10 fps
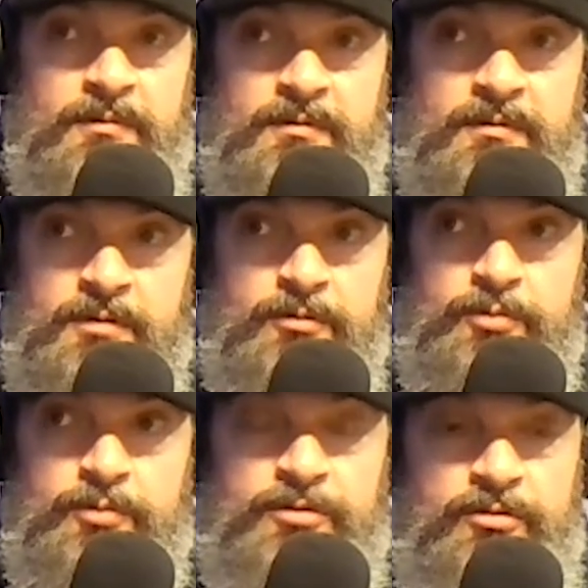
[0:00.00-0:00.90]
those were
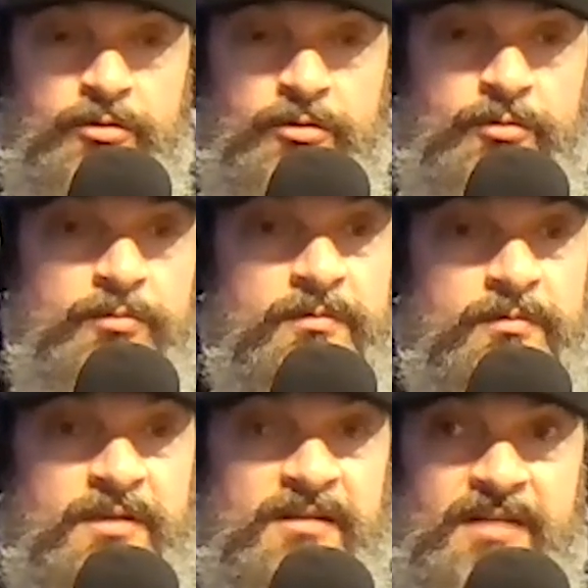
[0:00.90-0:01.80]
two
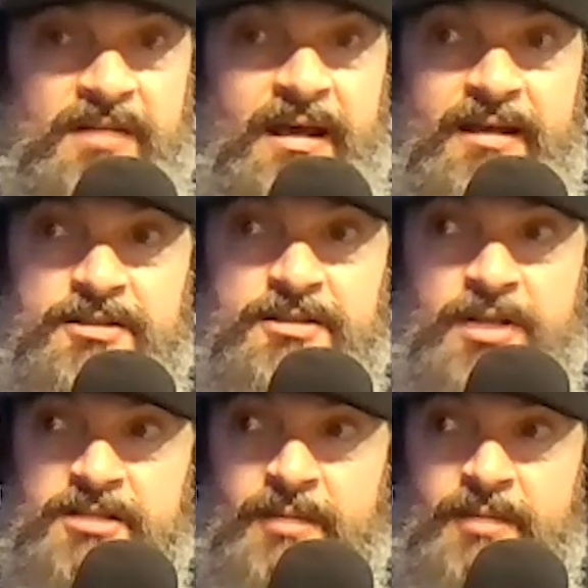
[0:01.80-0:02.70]
things that I had to change
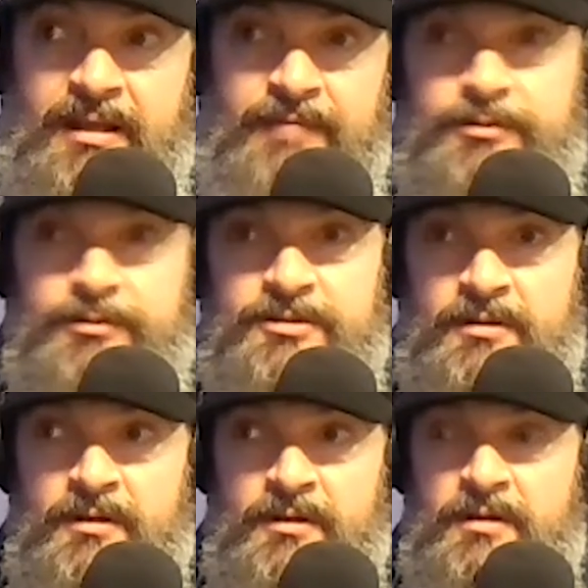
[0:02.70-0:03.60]
in my life. Which
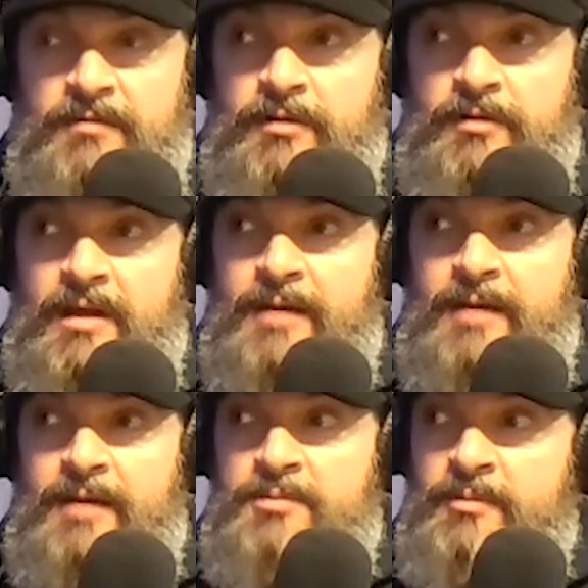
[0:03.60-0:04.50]
for a lot of
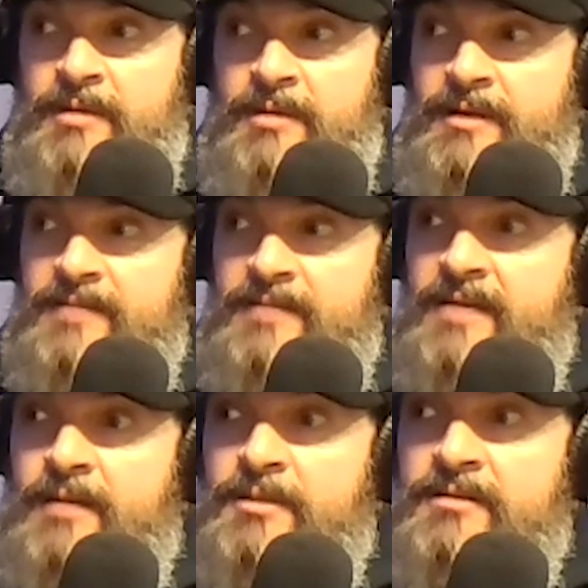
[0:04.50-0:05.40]
people, maybe that's not a
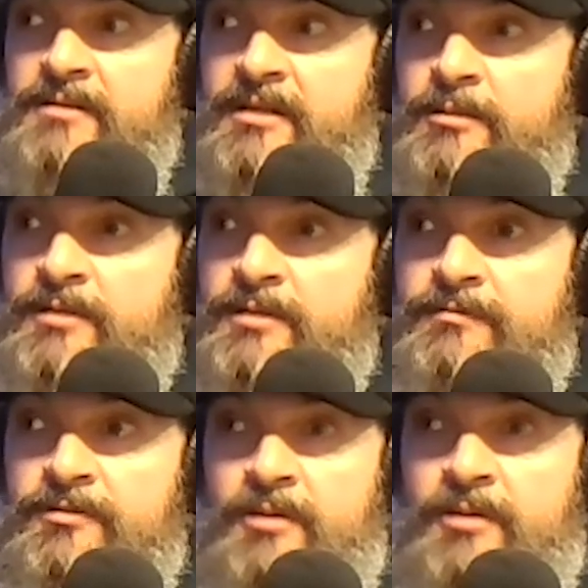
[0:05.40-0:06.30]
big deal, but for
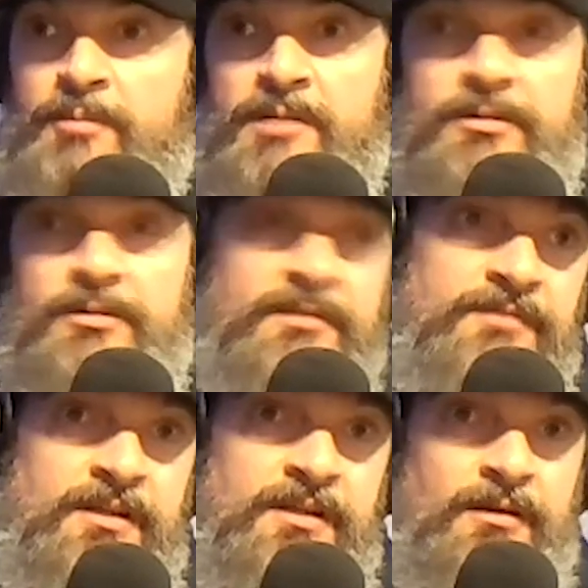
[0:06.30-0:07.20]
some people, if
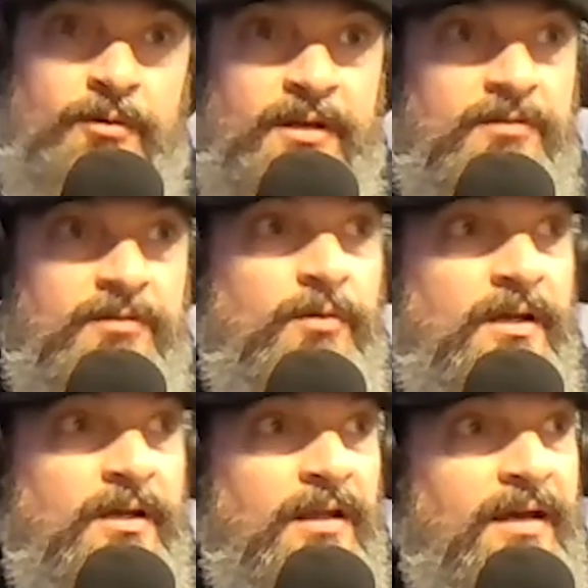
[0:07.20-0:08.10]
the other way is a way of
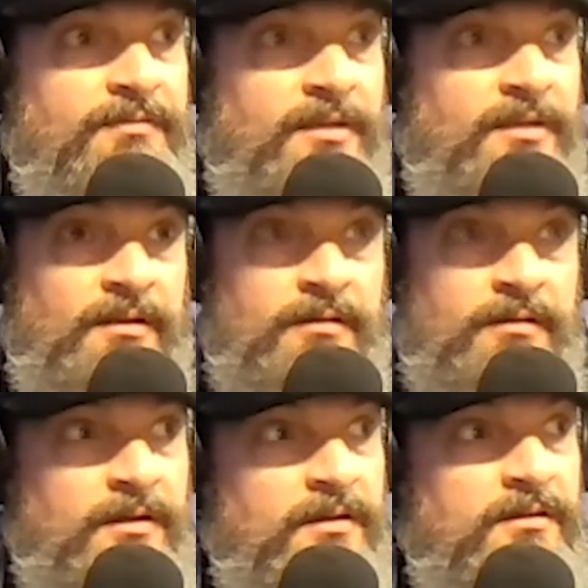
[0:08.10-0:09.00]
life, then
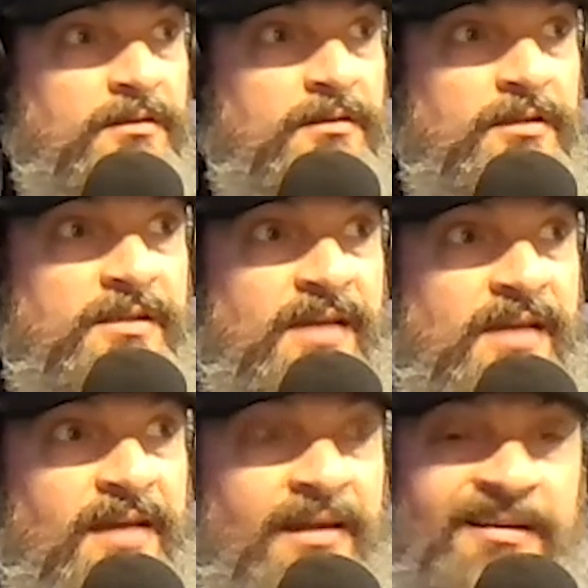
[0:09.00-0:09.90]
you look at that
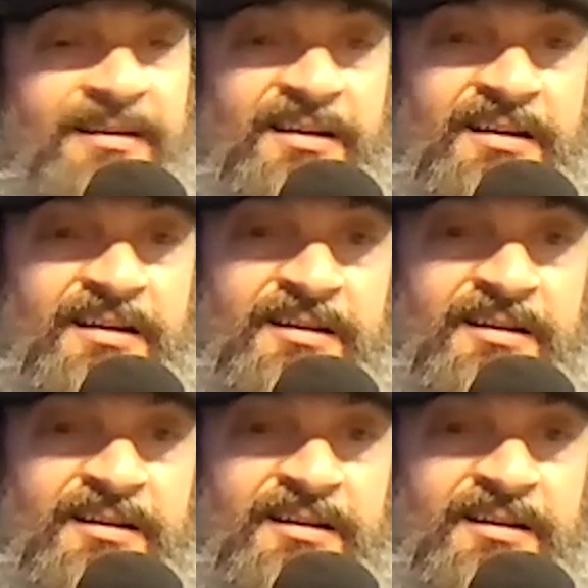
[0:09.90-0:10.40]
like ah,